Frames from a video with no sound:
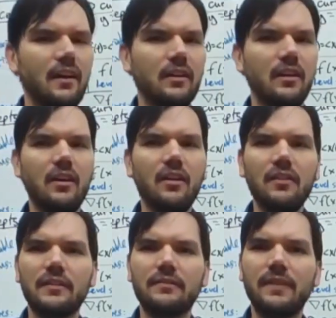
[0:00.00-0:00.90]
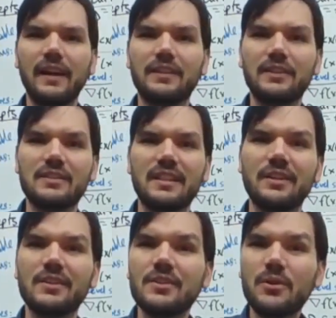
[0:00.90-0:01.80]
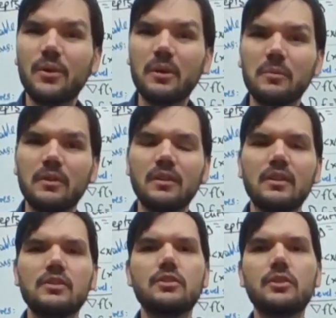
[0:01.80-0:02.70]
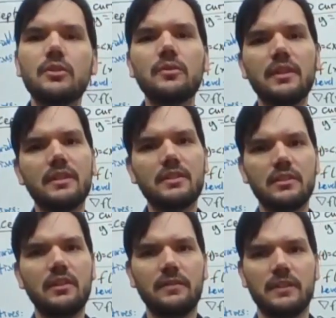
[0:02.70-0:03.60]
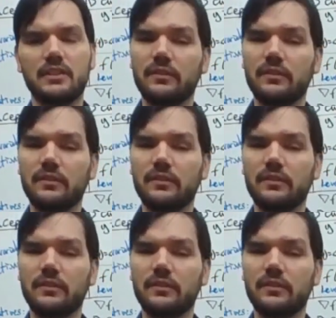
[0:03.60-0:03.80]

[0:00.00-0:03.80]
are all the vectors that are normal to this surface.